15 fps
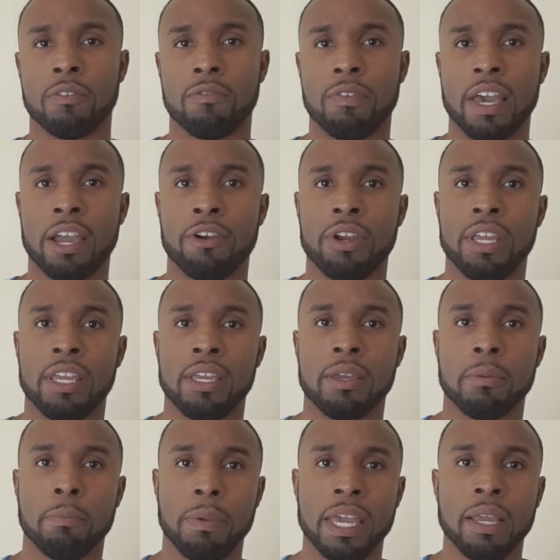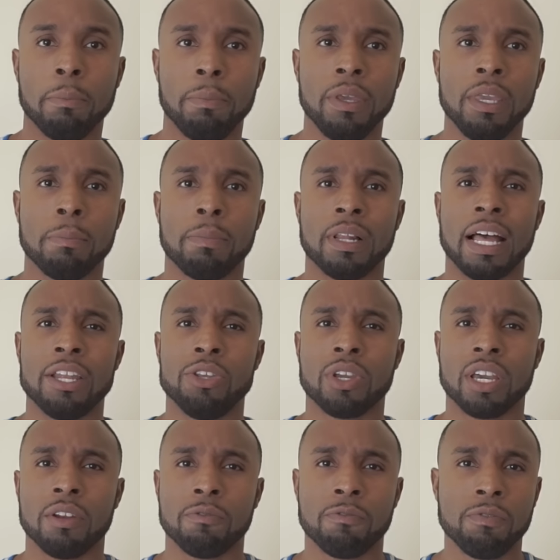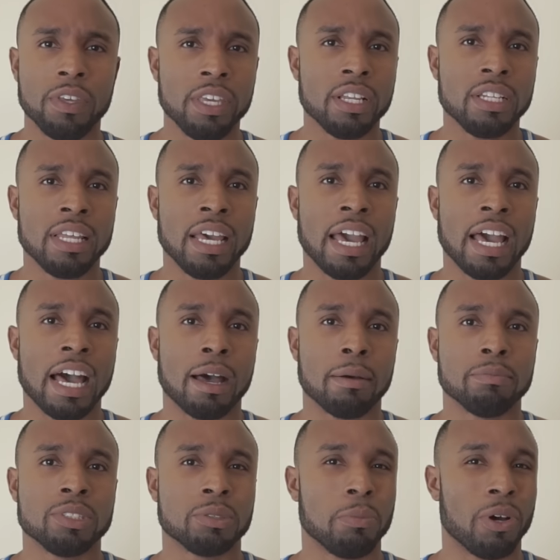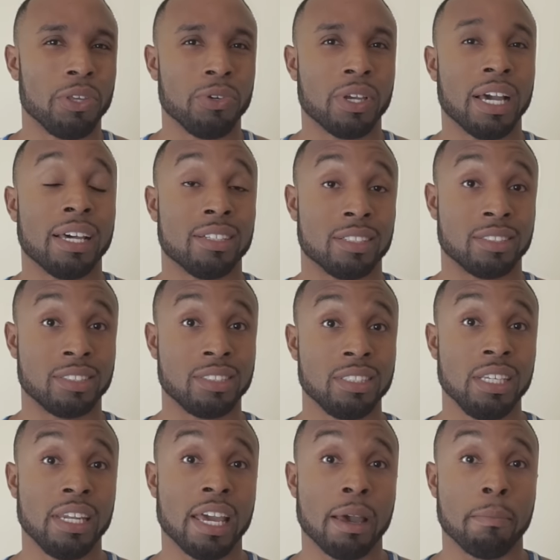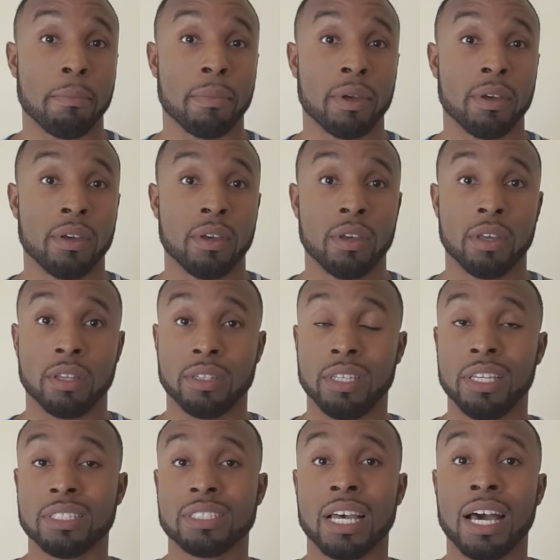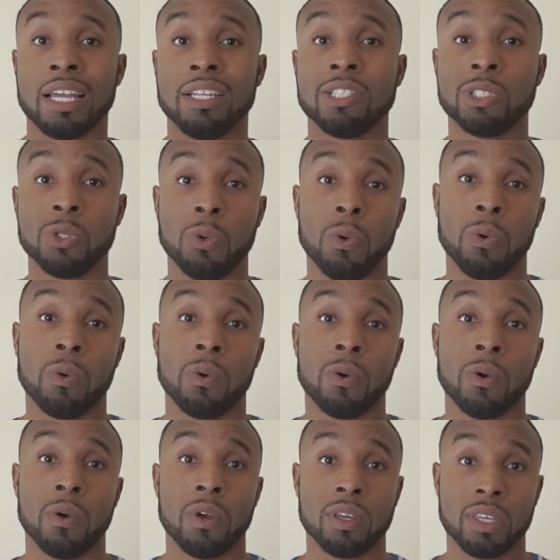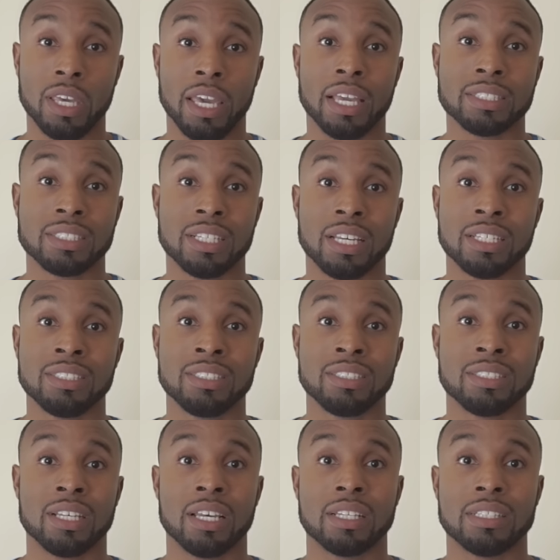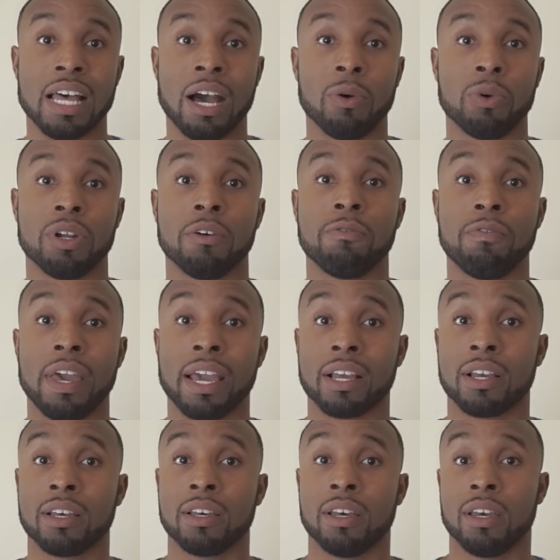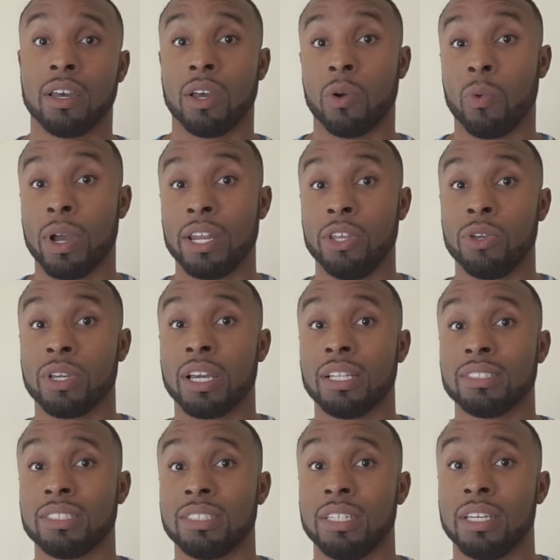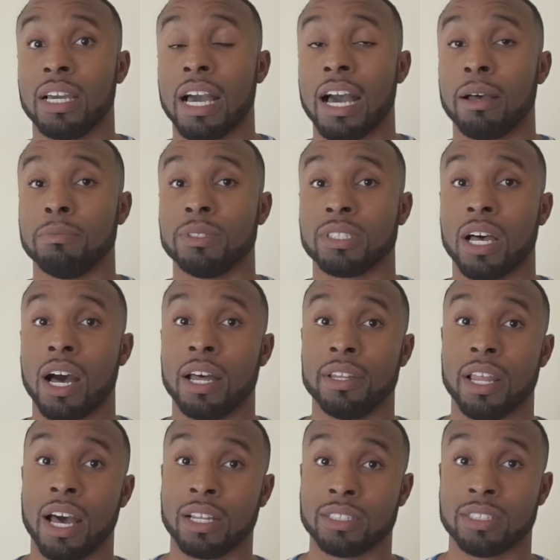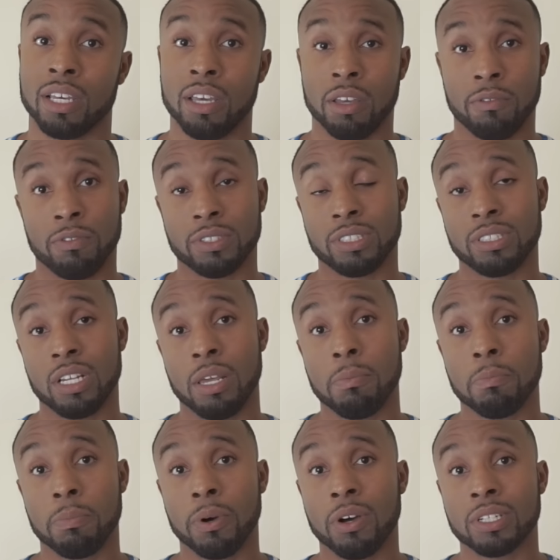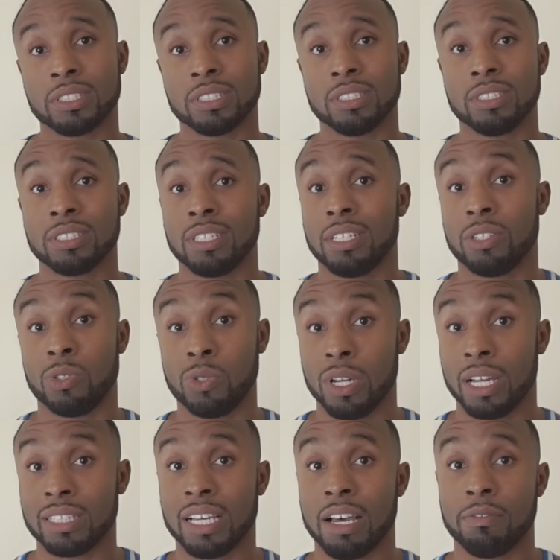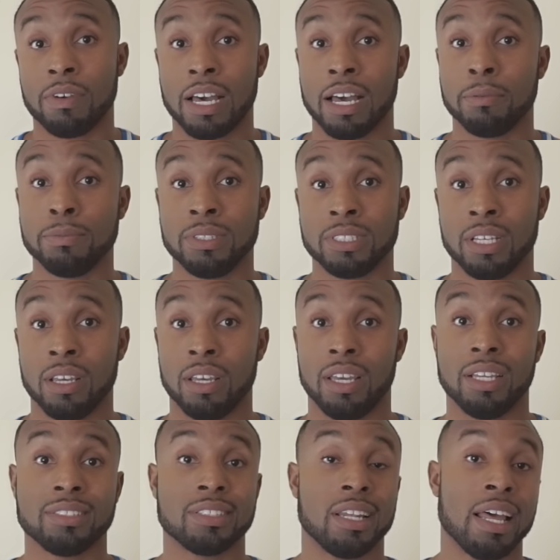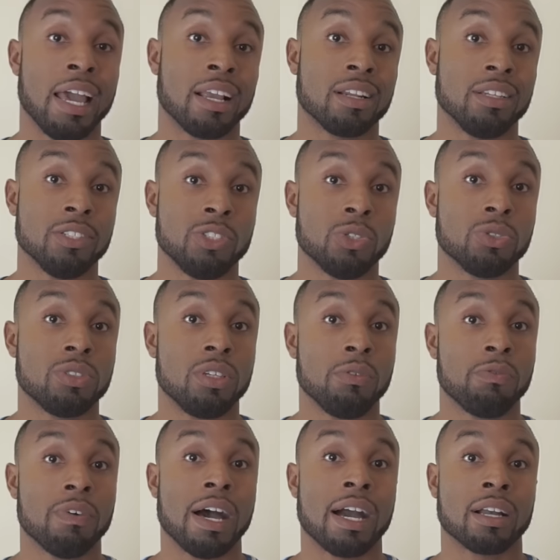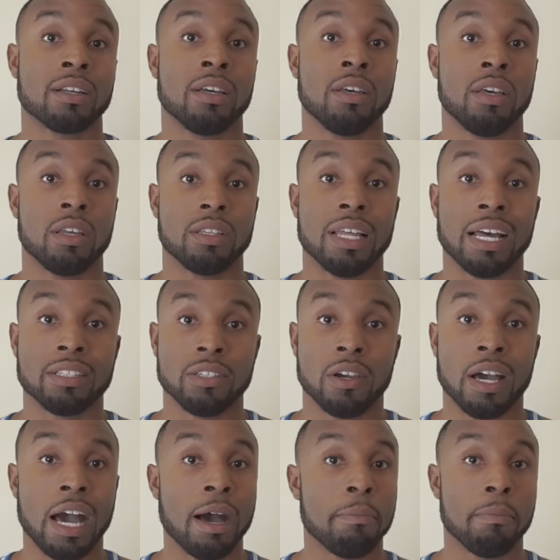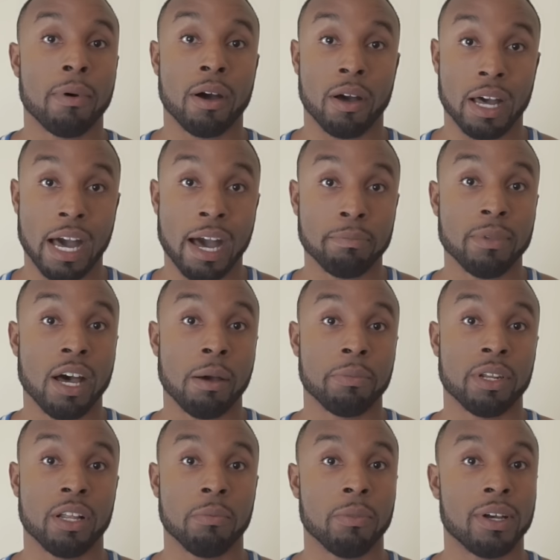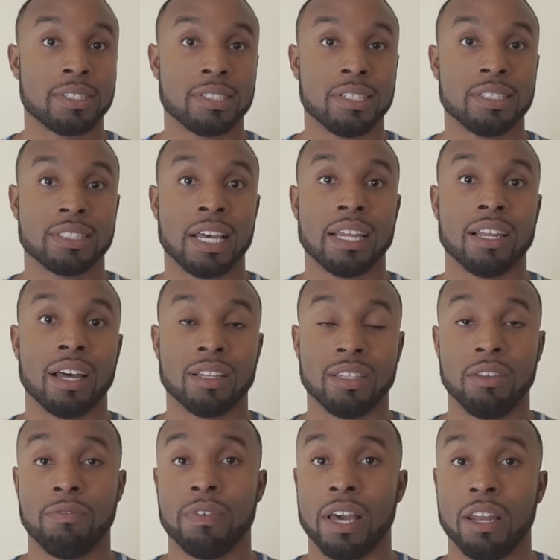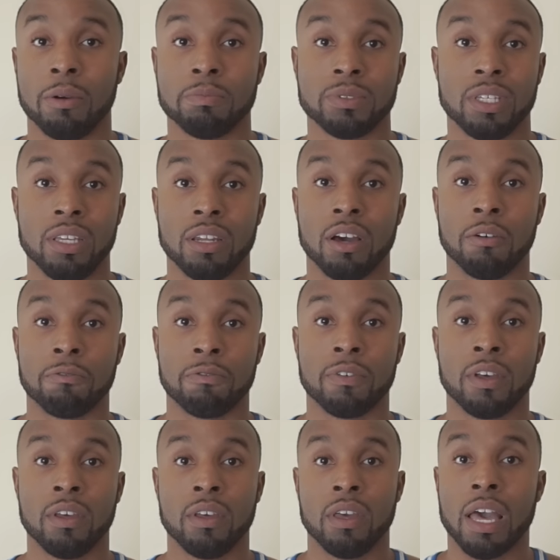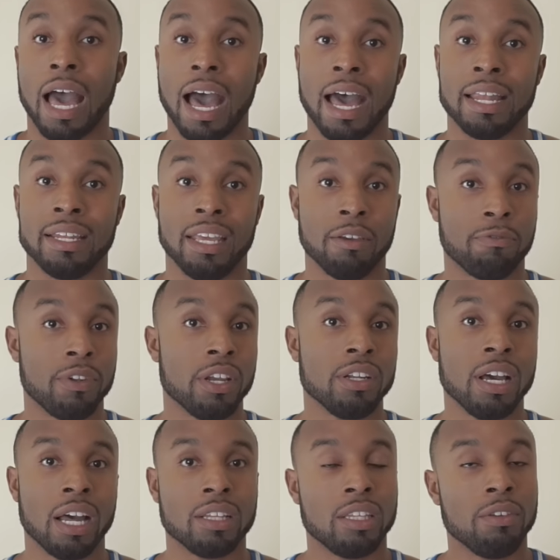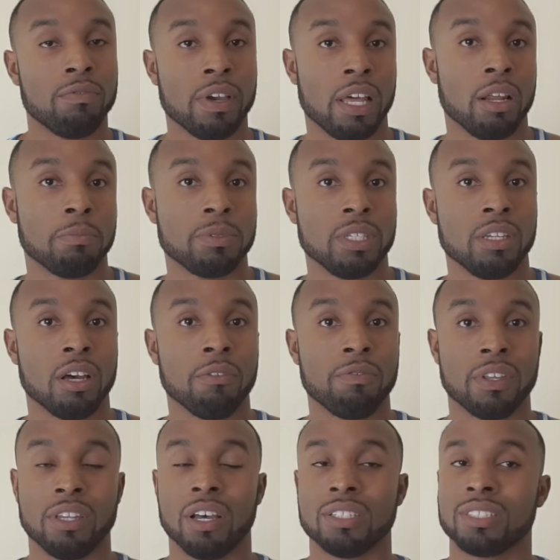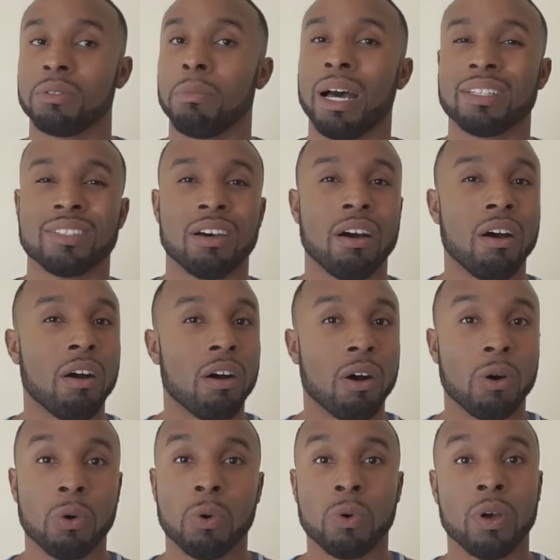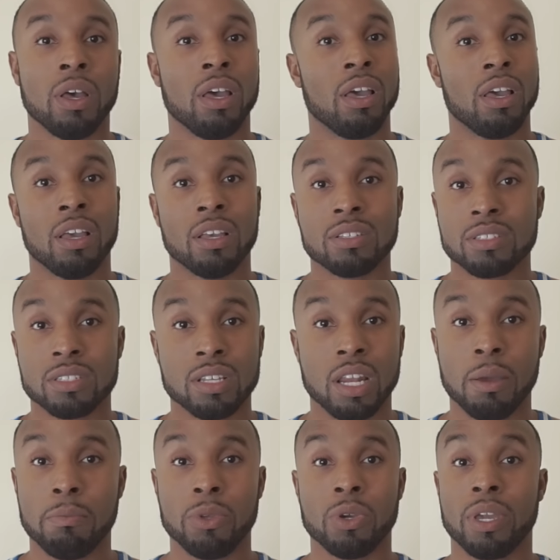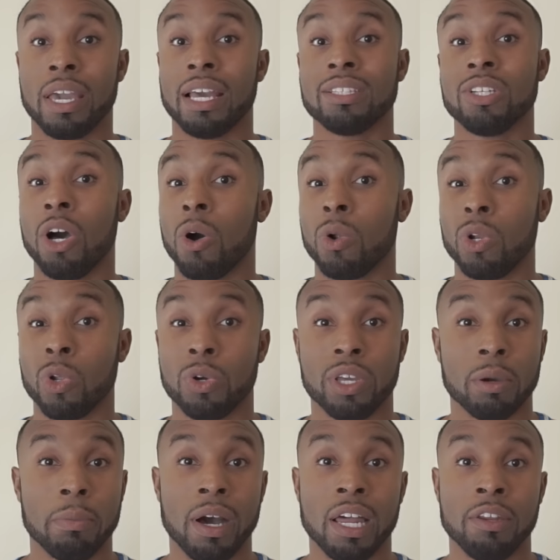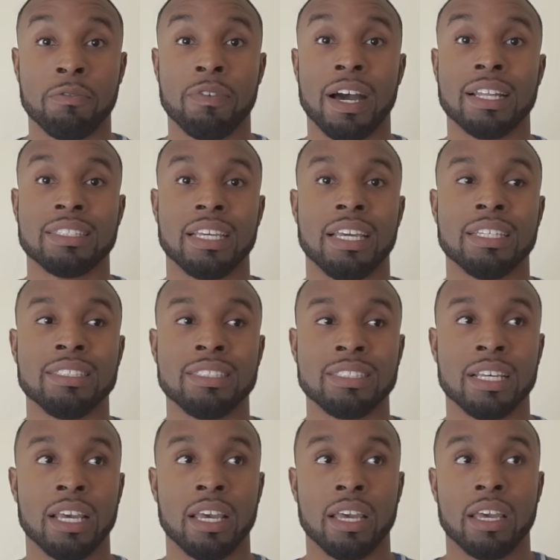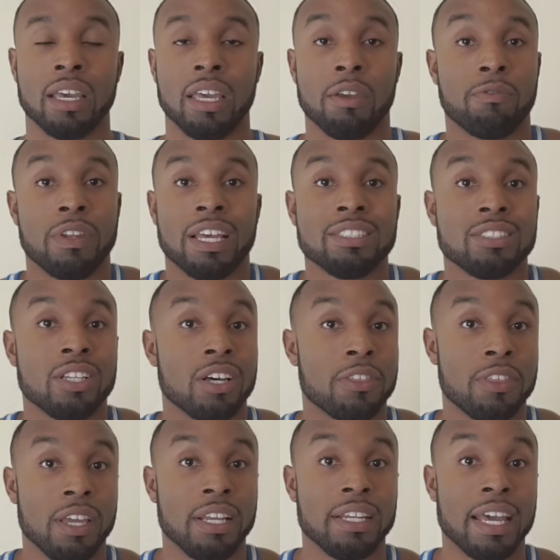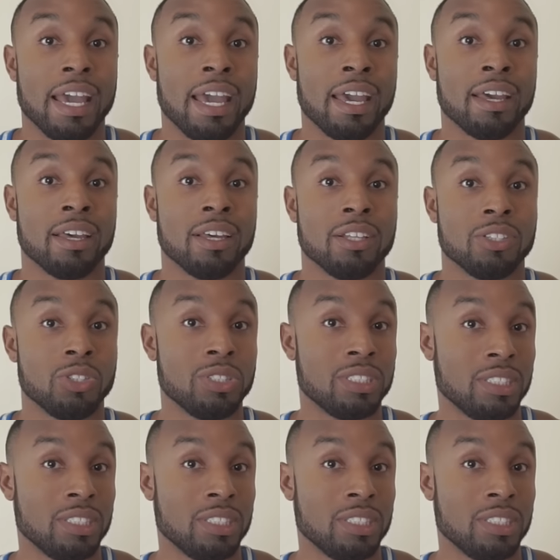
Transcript: very big people and you can feel their abs but you cannot see them. These are the 2 cases that would affect whether you can see your abs or not. For slim persons that do not have abs, it's likely due to the fact that your abdominal muscles are not developed enough, and if they're not developed enough, it doesn't matter how slim you get, how low your body fat is, if there's nothing there to